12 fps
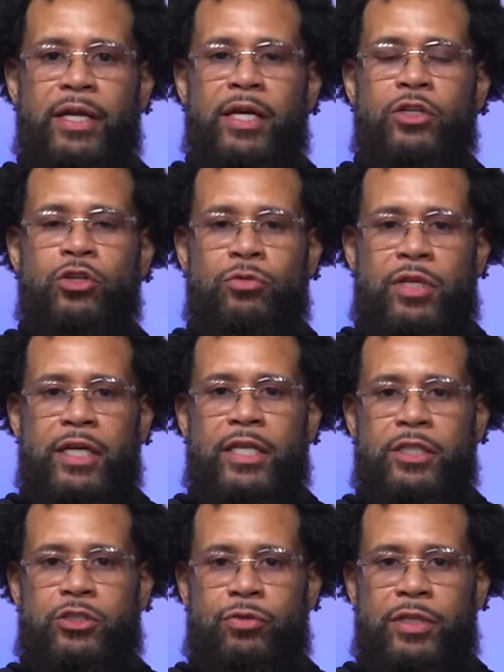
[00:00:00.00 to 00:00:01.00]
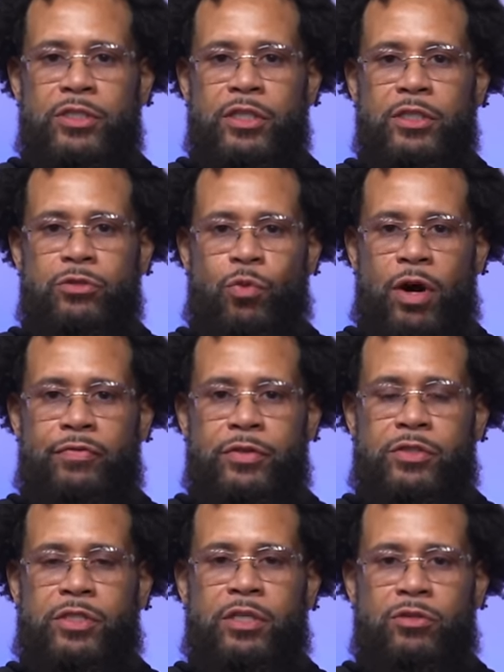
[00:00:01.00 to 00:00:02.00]
Do you think that street shit is worth it
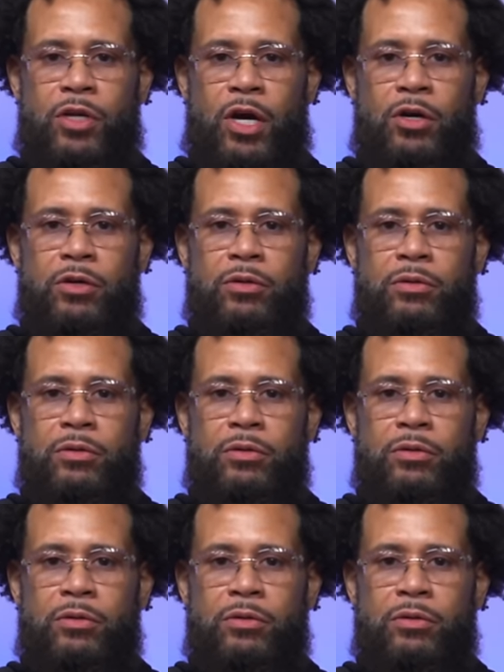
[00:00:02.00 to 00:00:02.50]
still, dog?